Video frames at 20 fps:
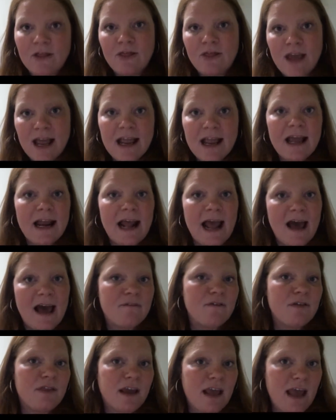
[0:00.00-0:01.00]
They get
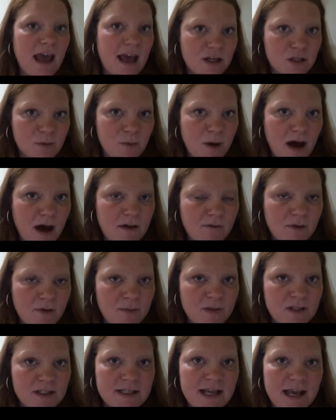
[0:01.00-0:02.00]
half of the cash pot
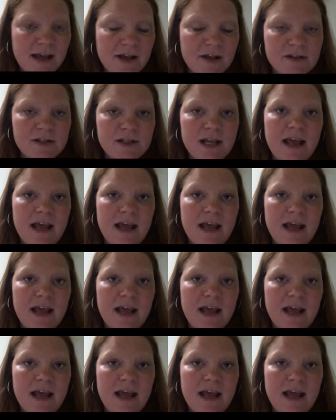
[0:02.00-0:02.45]
from the sales,